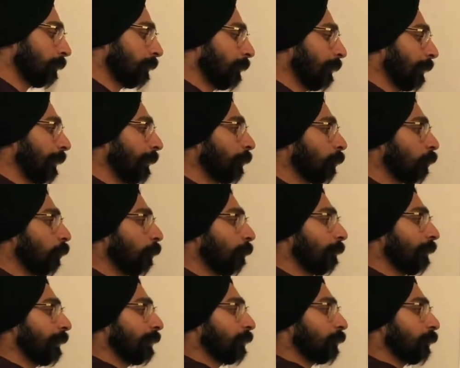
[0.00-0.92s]
in
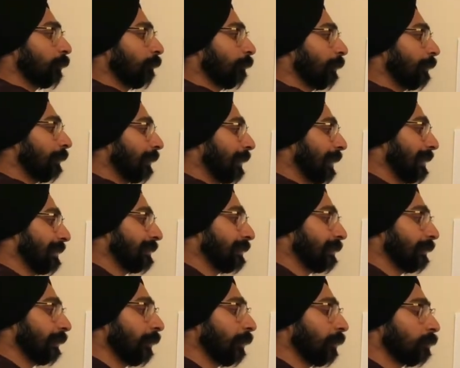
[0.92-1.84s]
combination with
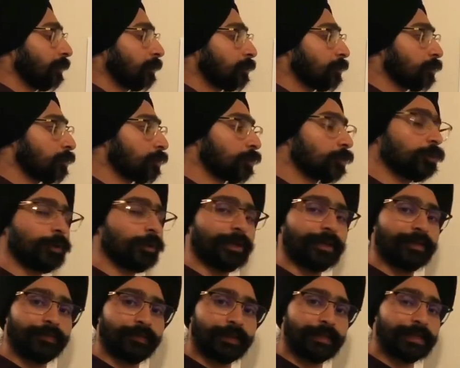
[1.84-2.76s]
acetal. So
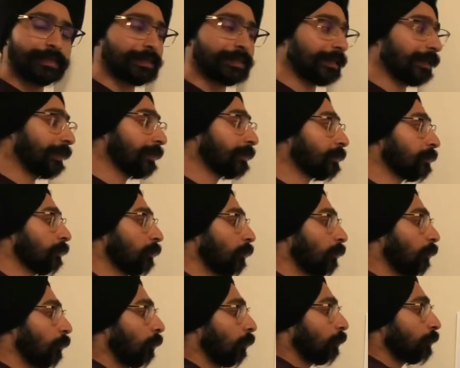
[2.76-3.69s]
in this case,
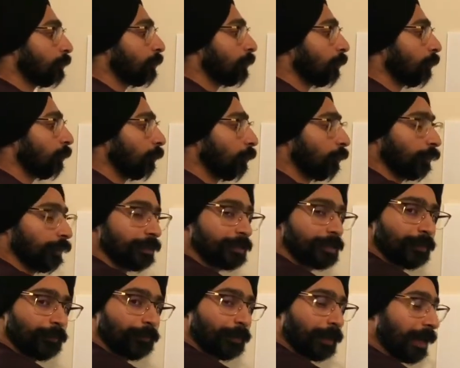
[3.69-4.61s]
oxycodone is a
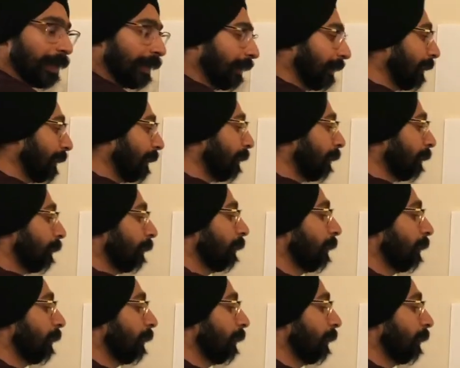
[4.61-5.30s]
priority